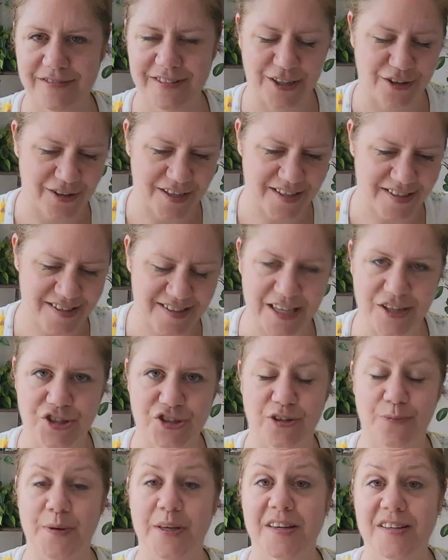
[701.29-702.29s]
They're
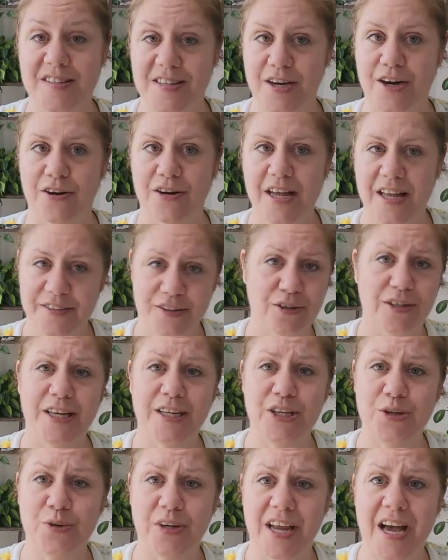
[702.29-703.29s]
essential because they're
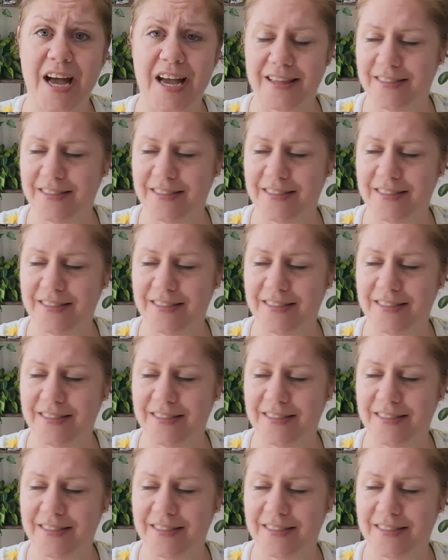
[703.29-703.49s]
like you and I.